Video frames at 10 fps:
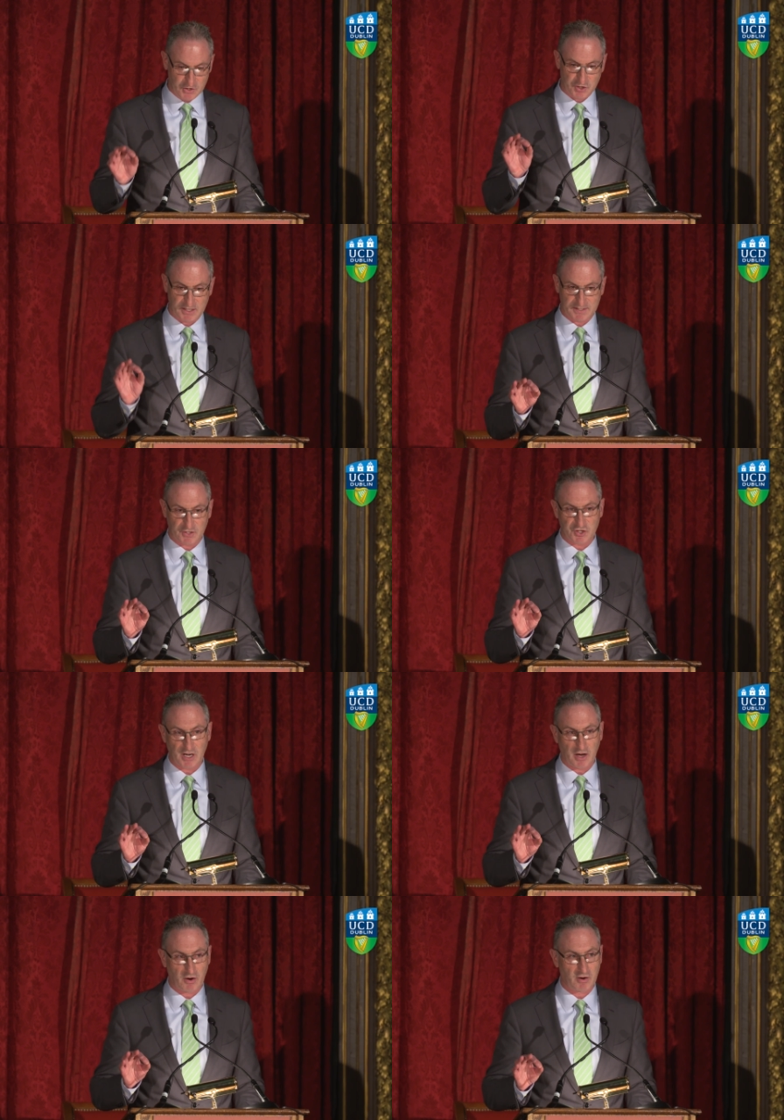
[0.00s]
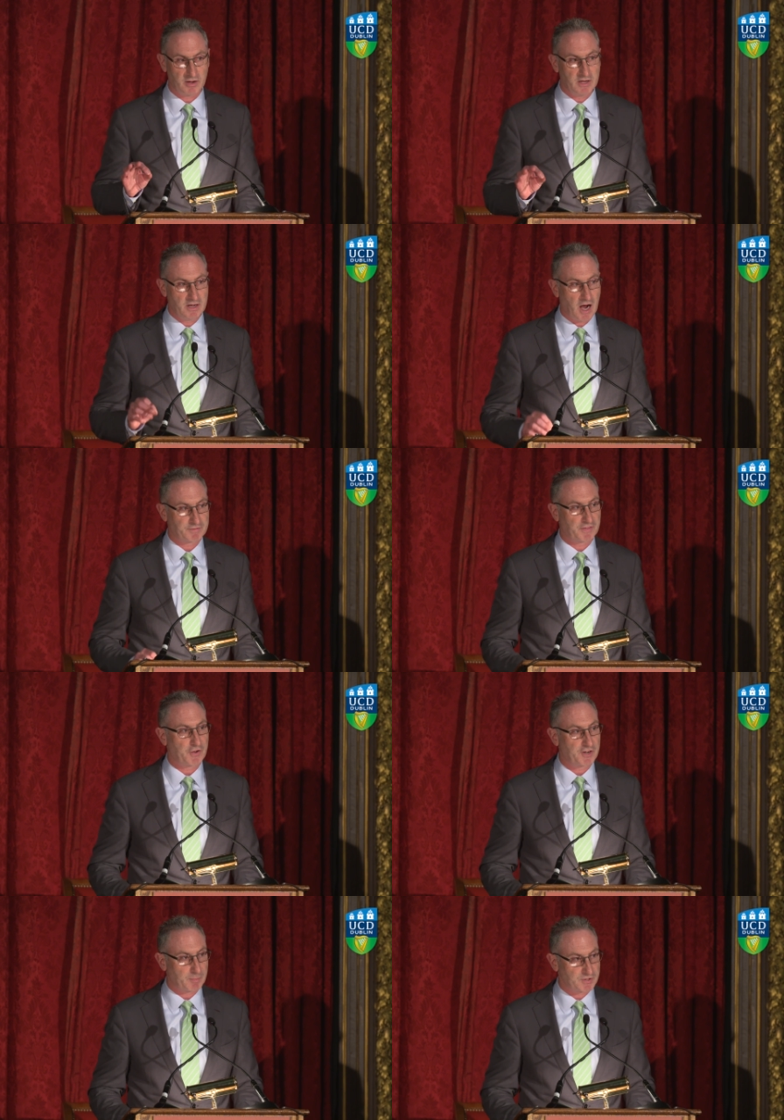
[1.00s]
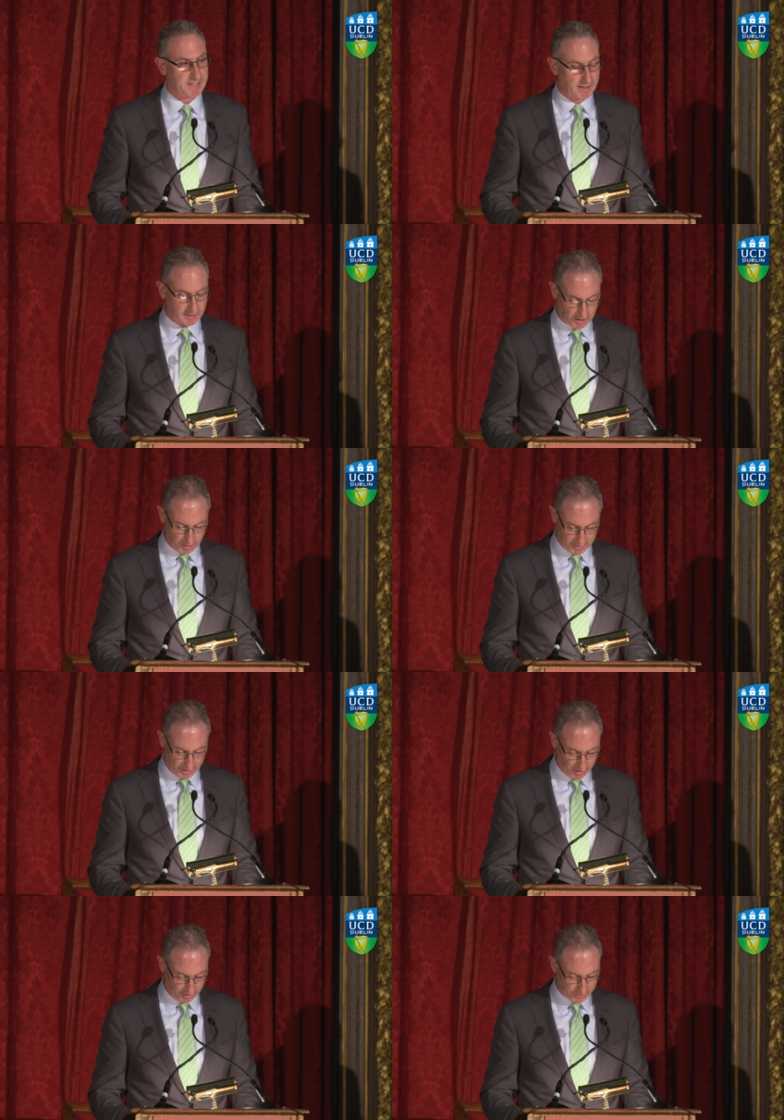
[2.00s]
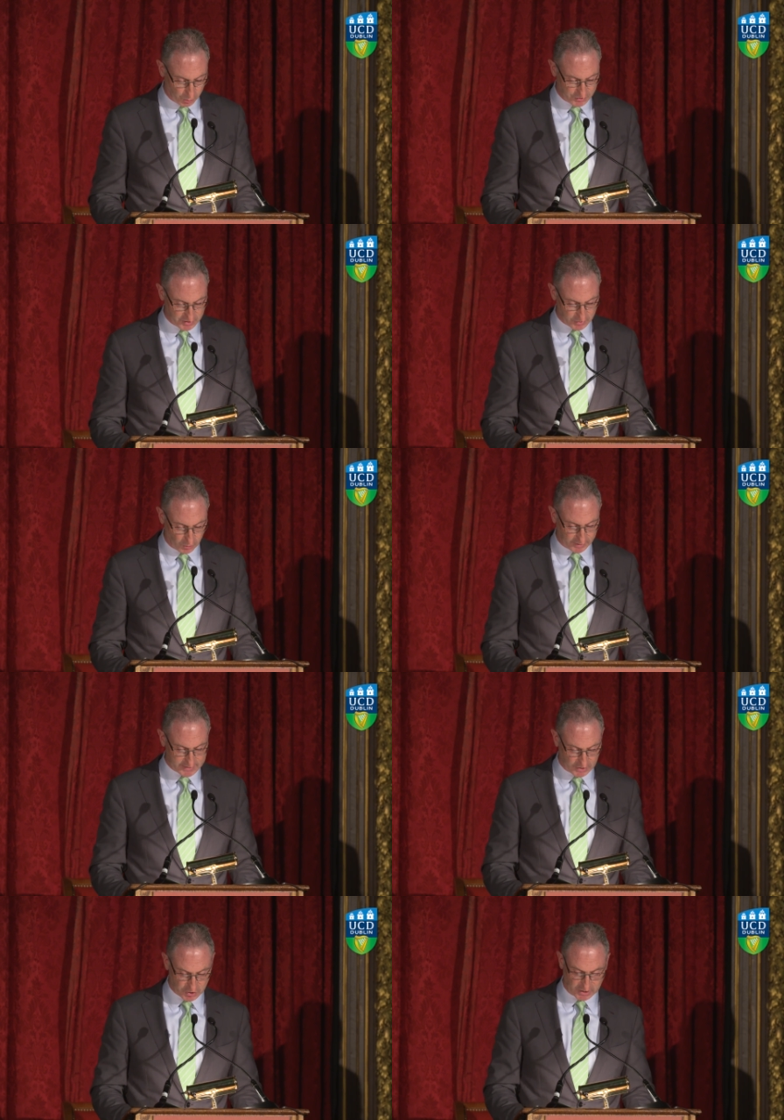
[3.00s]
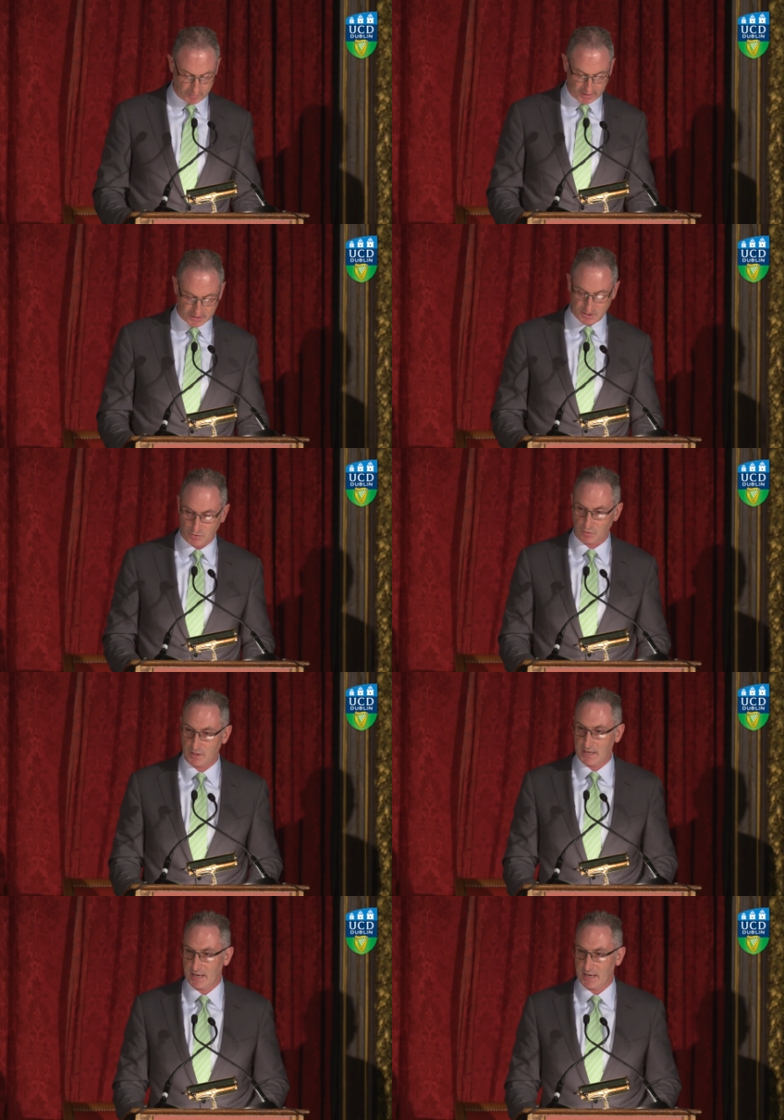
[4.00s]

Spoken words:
she is the chair of the 30% Club in Ireland, which is an organization committed to